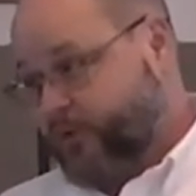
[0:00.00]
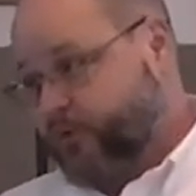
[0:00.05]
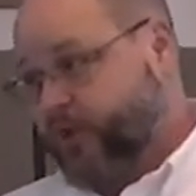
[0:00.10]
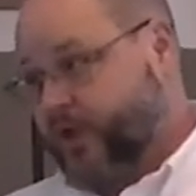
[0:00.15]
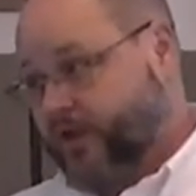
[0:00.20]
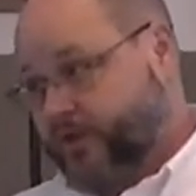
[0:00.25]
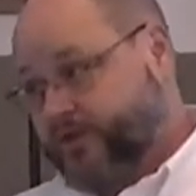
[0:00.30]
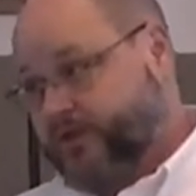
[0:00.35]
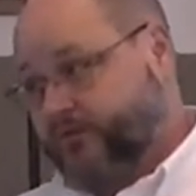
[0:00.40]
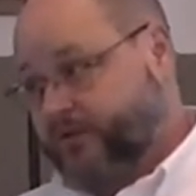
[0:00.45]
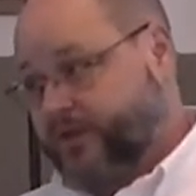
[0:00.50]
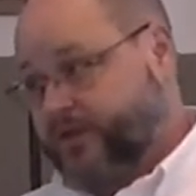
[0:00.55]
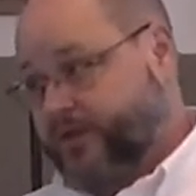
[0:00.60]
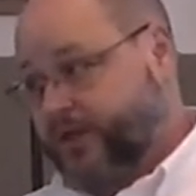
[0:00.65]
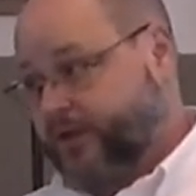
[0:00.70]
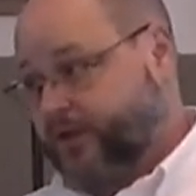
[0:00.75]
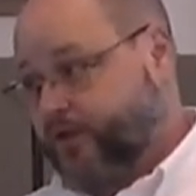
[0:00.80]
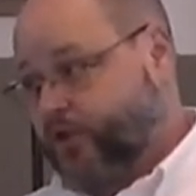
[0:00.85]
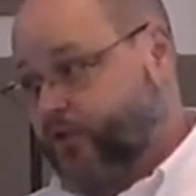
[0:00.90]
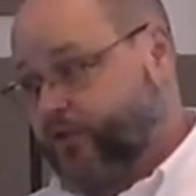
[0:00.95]
a relatively
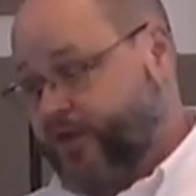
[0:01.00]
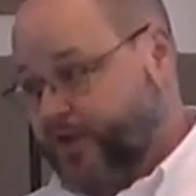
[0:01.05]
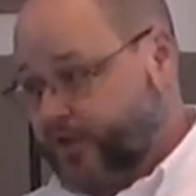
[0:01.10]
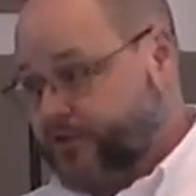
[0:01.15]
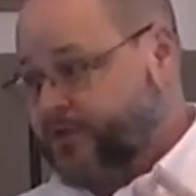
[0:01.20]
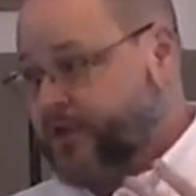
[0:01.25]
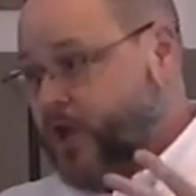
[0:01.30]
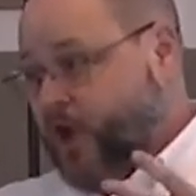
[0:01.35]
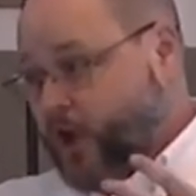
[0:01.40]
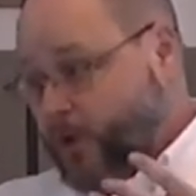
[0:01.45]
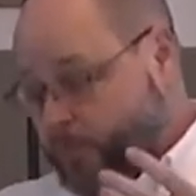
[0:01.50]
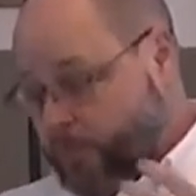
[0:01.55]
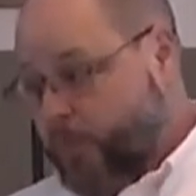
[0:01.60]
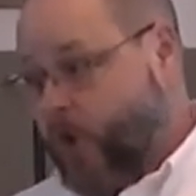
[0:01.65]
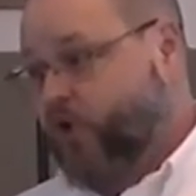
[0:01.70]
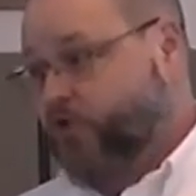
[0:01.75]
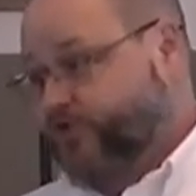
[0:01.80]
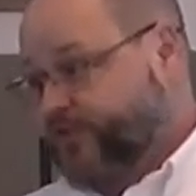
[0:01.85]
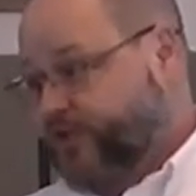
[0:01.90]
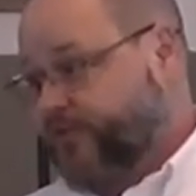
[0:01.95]
thing to do because
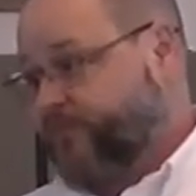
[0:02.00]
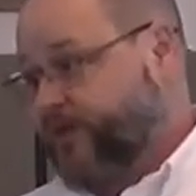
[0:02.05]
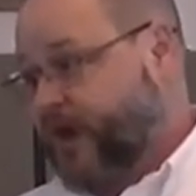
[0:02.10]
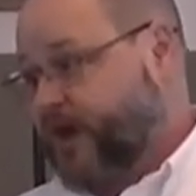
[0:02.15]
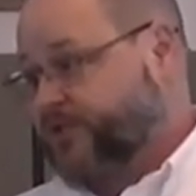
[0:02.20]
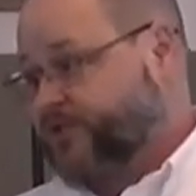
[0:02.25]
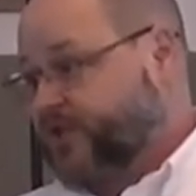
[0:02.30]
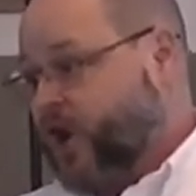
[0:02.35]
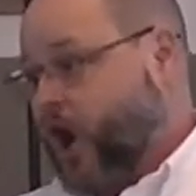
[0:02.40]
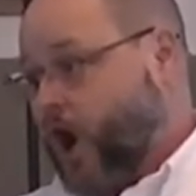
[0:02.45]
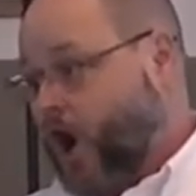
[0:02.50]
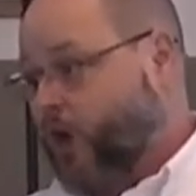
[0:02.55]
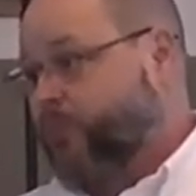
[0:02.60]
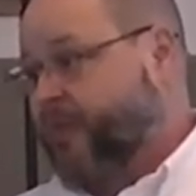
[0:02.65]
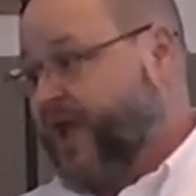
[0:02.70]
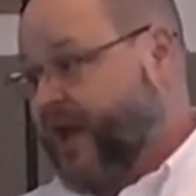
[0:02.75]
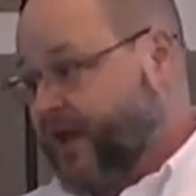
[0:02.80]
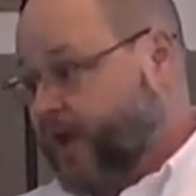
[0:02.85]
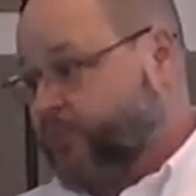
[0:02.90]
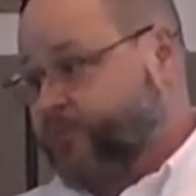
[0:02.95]
most of us are
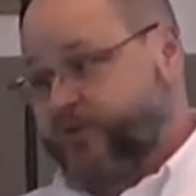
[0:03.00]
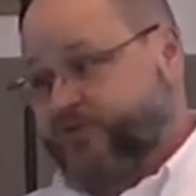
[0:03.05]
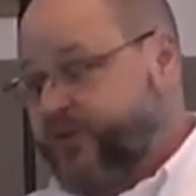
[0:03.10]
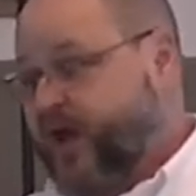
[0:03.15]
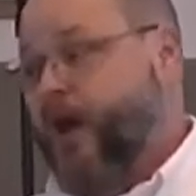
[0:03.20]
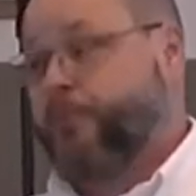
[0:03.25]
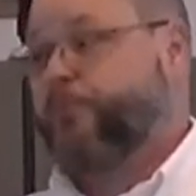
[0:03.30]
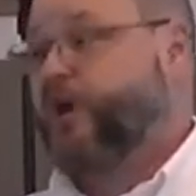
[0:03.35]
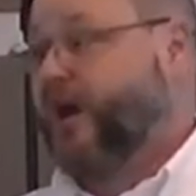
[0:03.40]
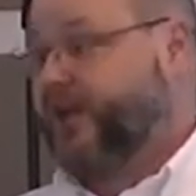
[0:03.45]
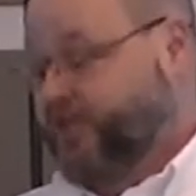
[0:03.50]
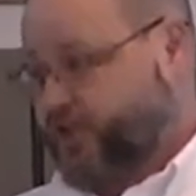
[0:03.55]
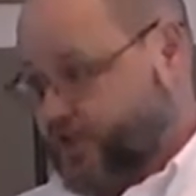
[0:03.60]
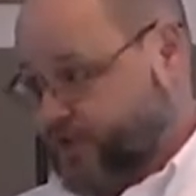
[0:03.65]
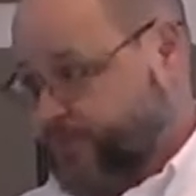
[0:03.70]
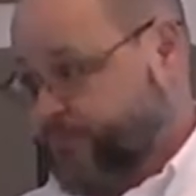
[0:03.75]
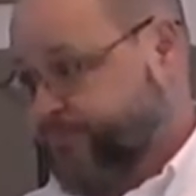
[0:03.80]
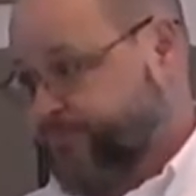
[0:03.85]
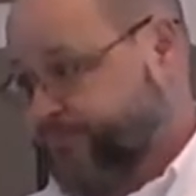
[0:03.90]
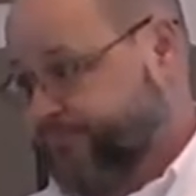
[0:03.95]
made up of not
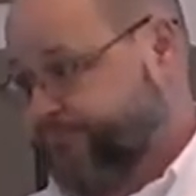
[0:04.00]
much.